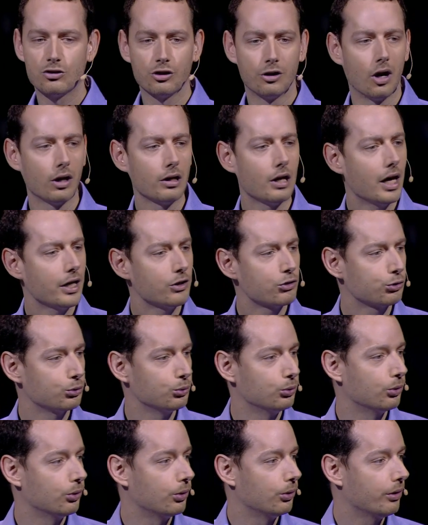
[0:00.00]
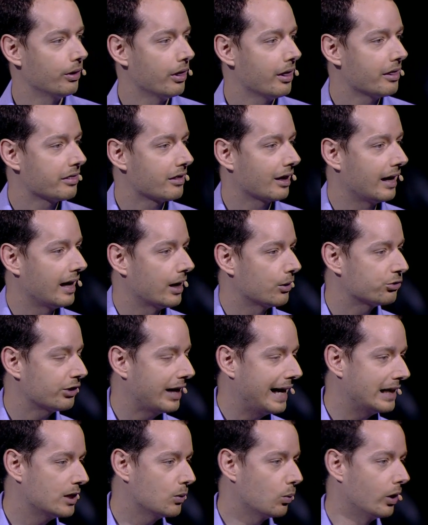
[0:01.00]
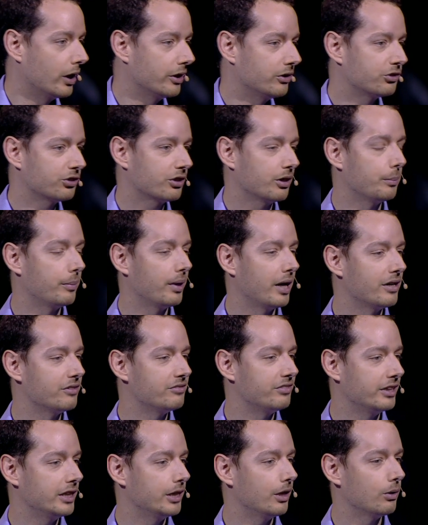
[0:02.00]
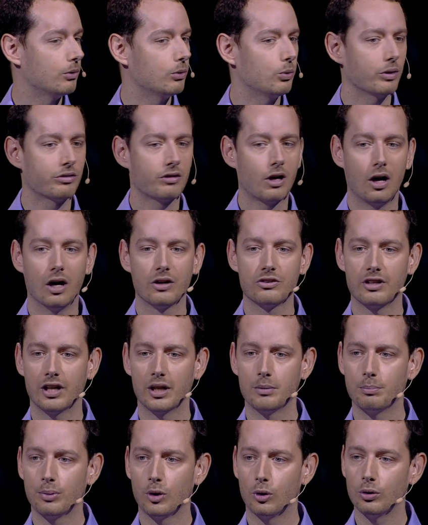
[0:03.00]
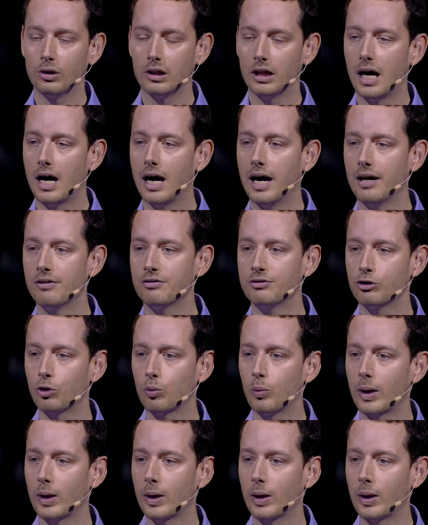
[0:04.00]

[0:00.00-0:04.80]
It's an online tool that allows anyone to combine video with content pulled live